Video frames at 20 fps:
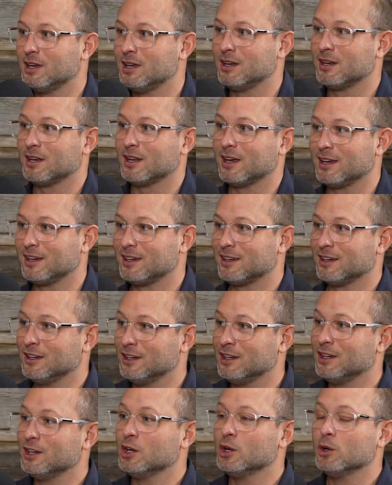And like
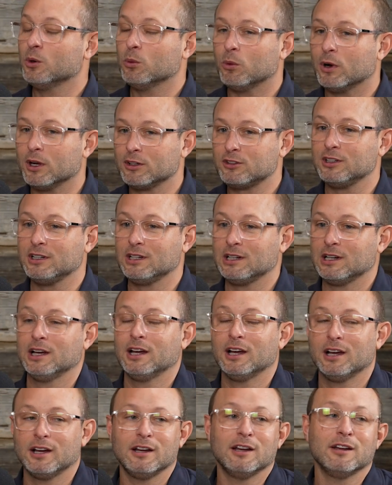watching
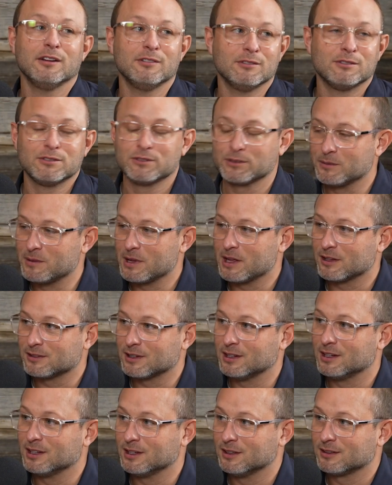from the
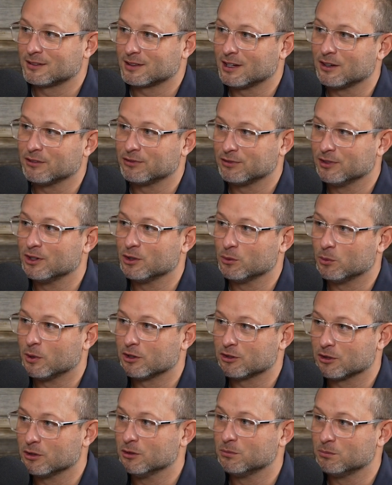outside in, it's kind of fun to
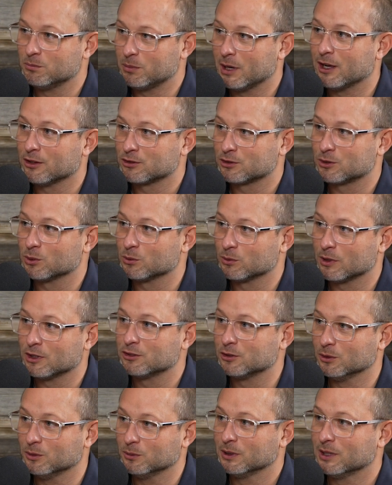watch a pastor
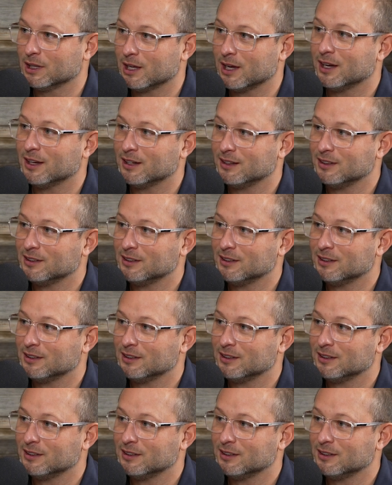wrestle with that.